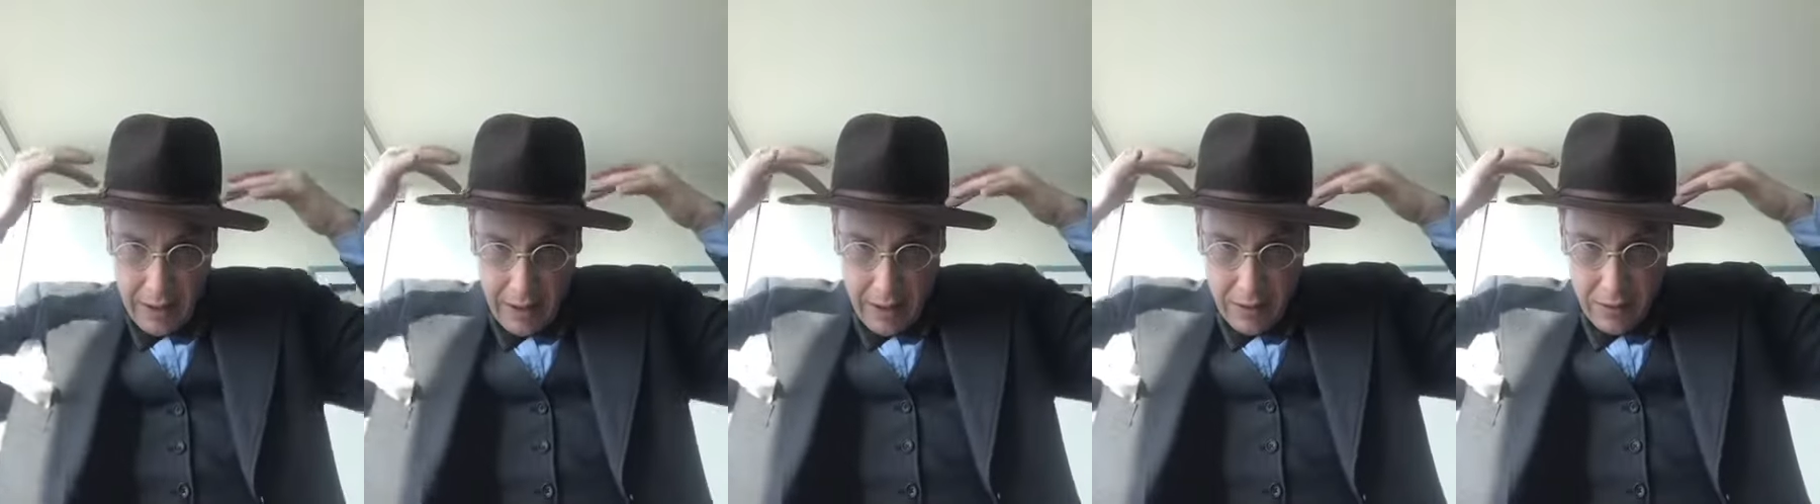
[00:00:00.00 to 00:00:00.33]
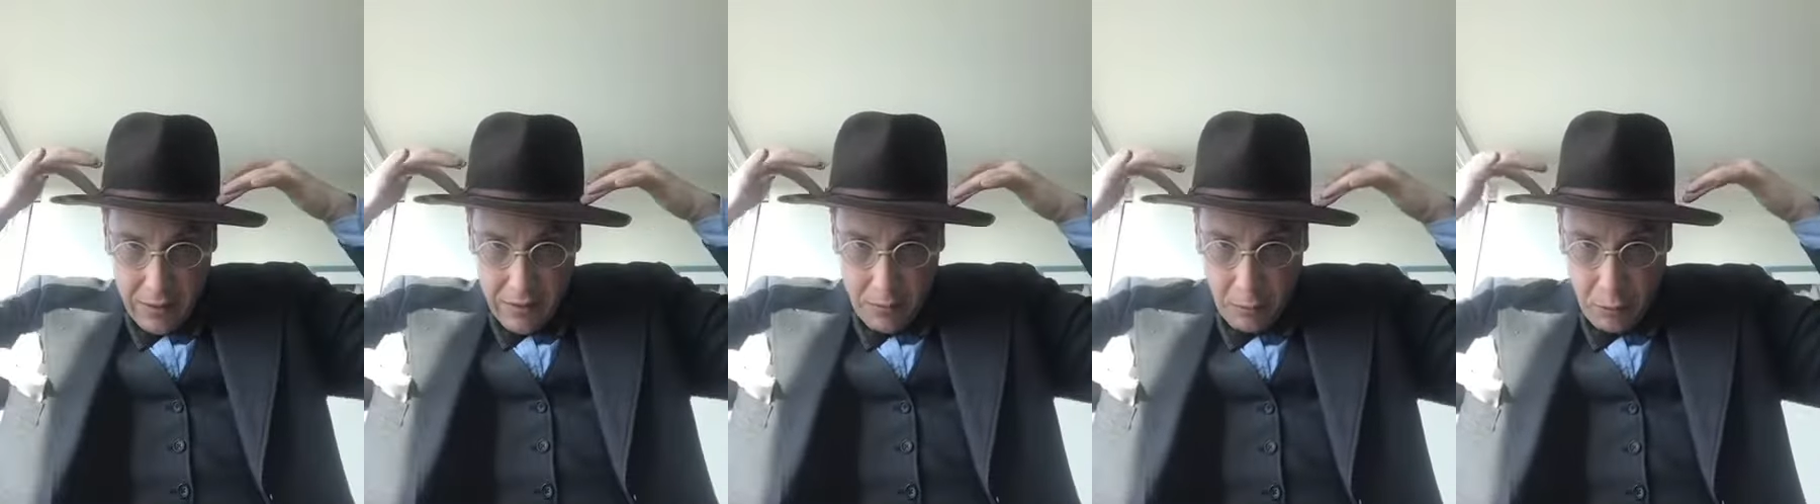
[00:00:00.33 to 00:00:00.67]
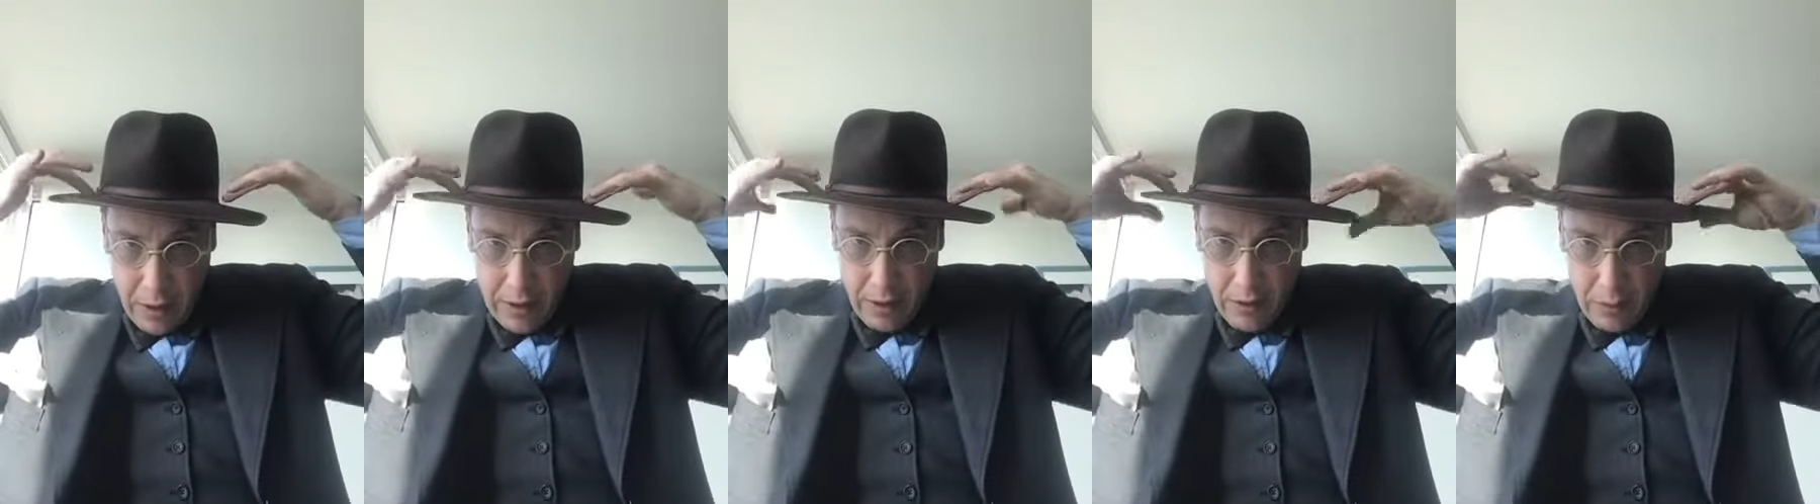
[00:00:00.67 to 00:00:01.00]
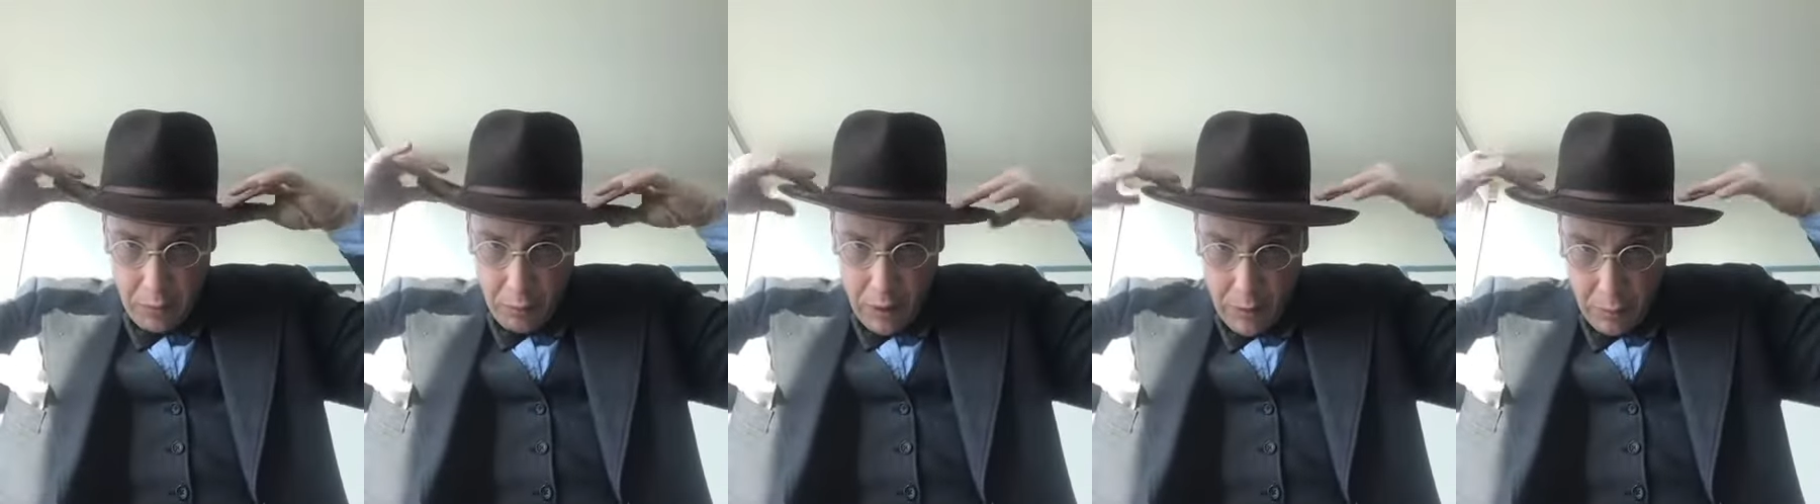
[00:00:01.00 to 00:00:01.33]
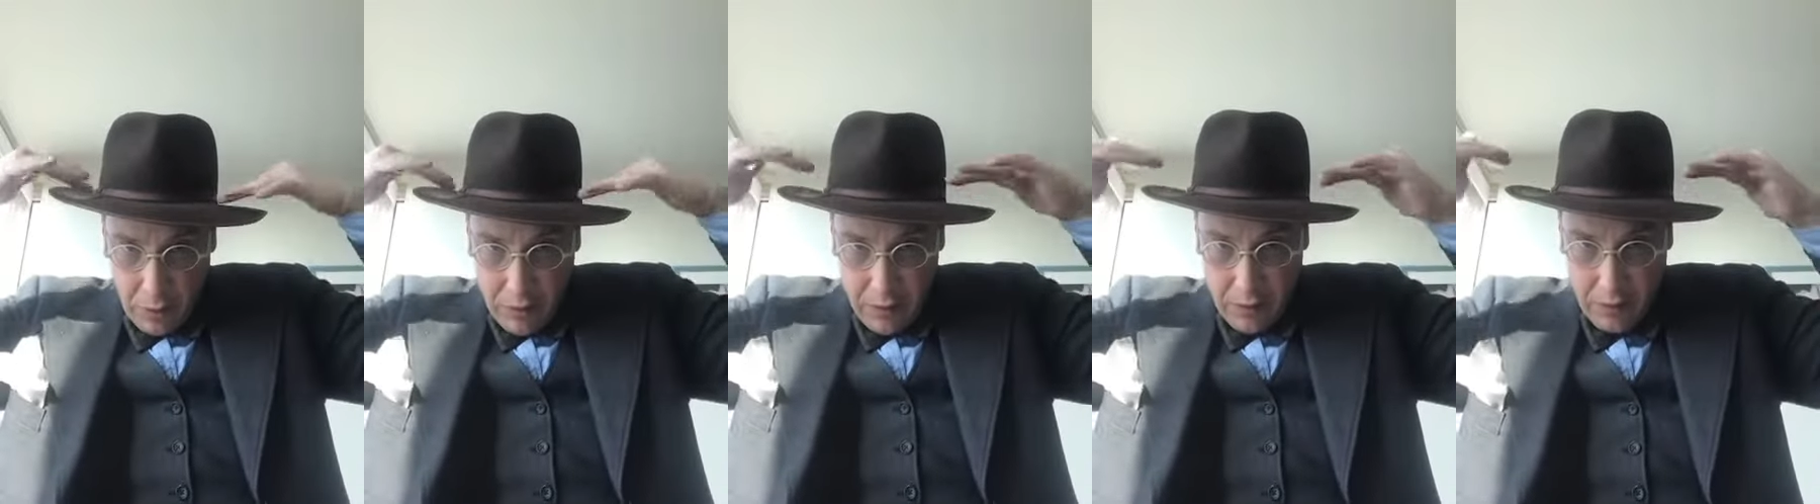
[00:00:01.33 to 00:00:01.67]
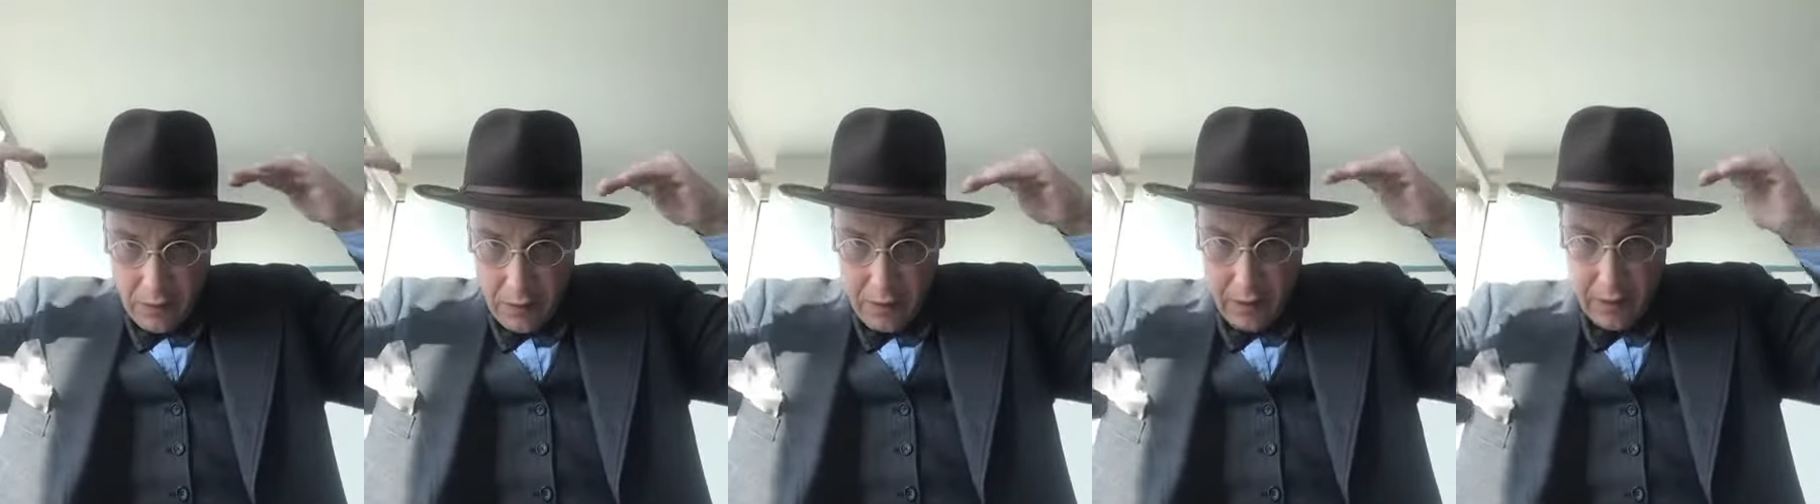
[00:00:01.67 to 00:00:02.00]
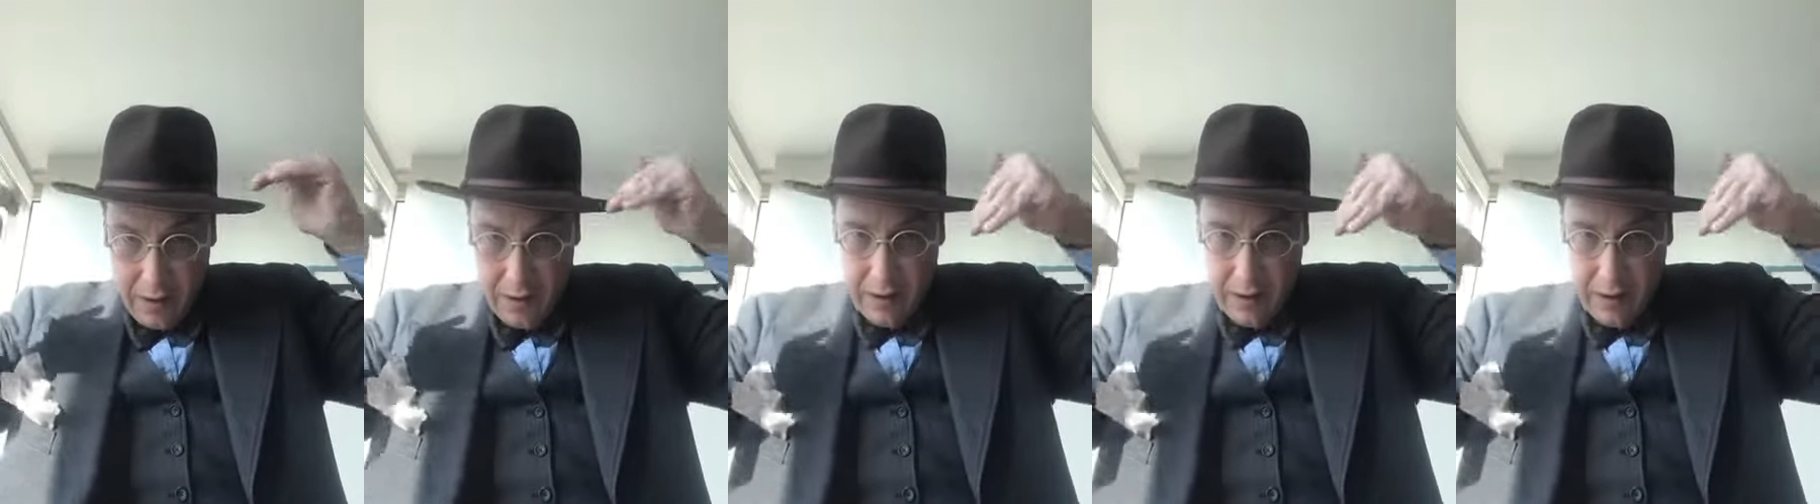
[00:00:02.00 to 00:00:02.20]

and this break on the brim, which is very,